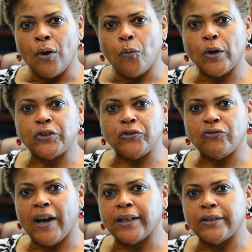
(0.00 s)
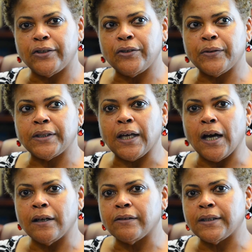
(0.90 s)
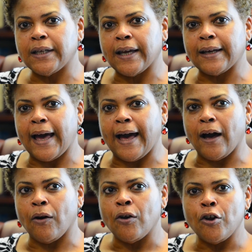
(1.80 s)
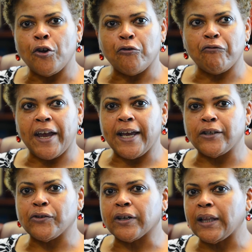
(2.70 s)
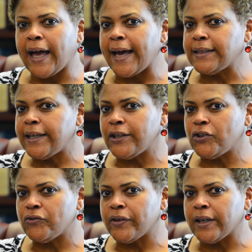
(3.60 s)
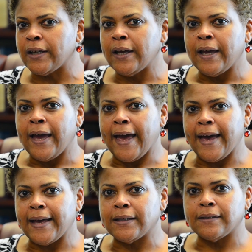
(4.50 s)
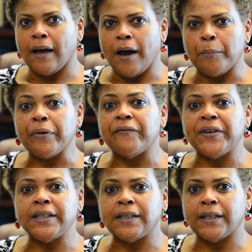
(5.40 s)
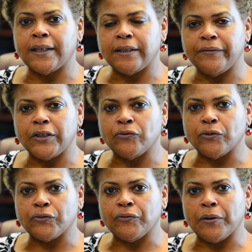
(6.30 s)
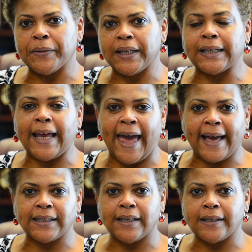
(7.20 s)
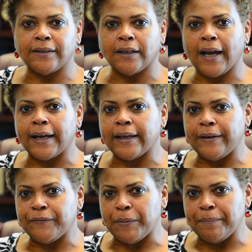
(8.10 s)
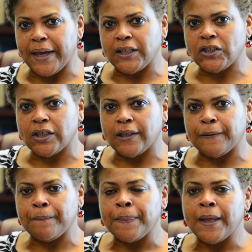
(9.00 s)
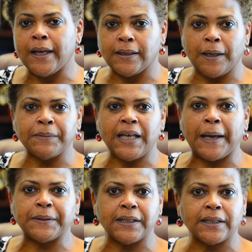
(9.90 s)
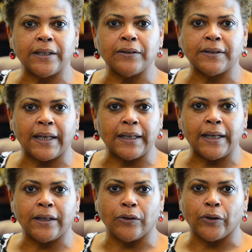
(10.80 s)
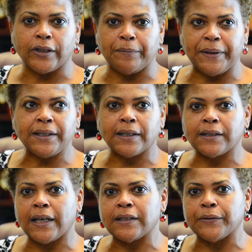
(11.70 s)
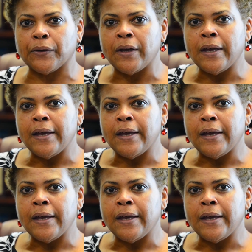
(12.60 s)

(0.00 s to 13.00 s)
what you try to do is to understand how race or class history has prevented individuals from getting access to the kind of information and sometimes the skills they need in order to be successful.